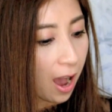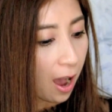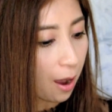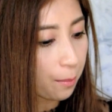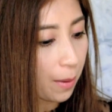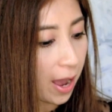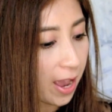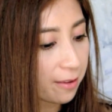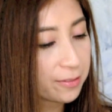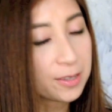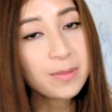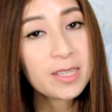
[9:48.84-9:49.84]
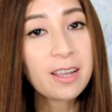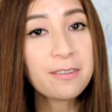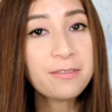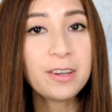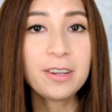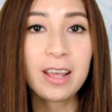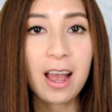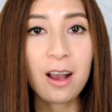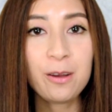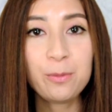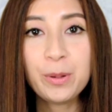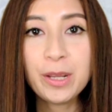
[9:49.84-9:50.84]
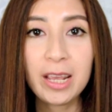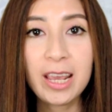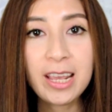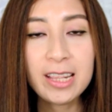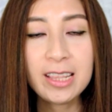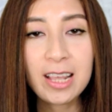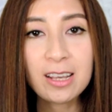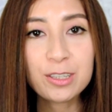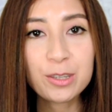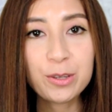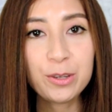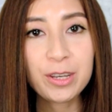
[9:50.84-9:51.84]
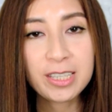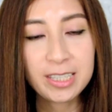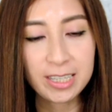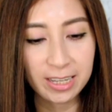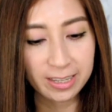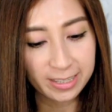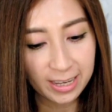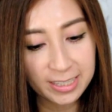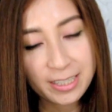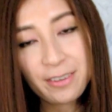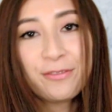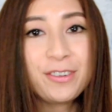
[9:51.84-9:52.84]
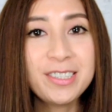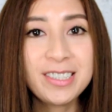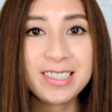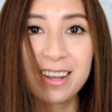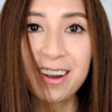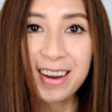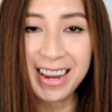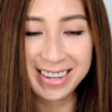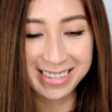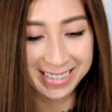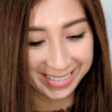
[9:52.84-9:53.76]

um, I have some stuff here that I'll put in uh, so you can see the size difference all right